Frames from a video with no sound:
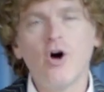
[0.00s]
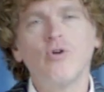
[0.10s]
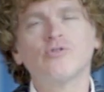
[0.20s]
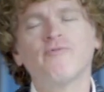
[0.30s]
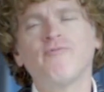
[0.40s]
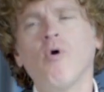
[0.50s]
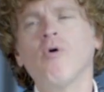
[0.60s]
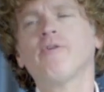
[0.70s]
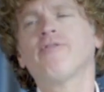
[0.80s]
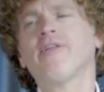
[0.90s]
goes
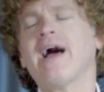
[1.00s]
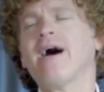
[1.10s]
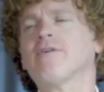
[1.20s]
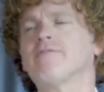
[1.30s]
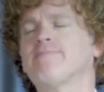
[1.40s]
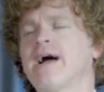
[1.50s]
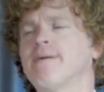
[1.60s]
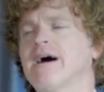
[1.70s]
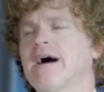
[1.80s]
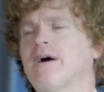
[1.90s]
forth out of
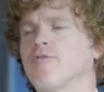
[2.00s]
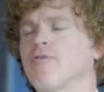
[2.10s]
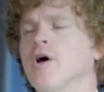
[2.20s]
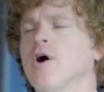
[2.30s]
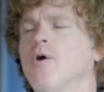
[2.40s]
my mouth